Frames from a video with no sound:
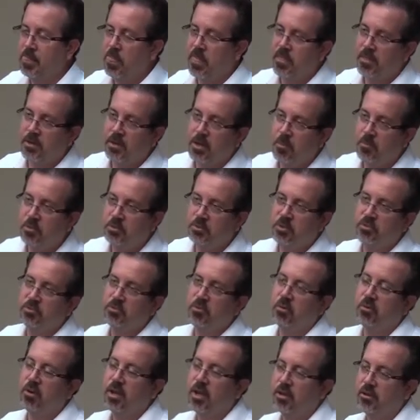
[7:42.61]
And the numbers we
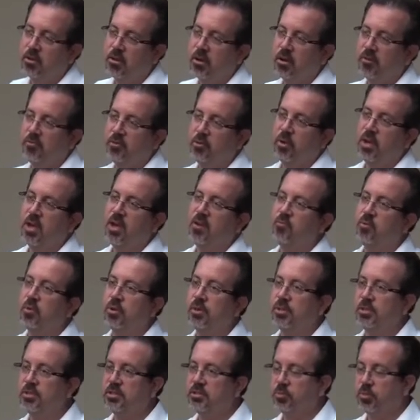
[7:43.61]
throw around are if you have one
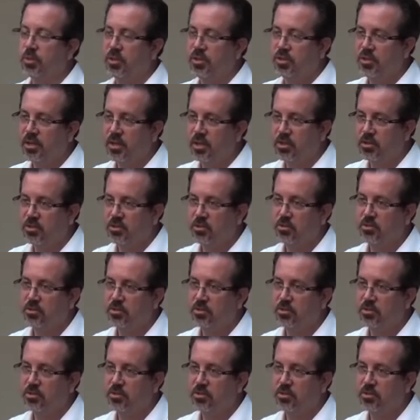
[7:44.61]
of these 3 things,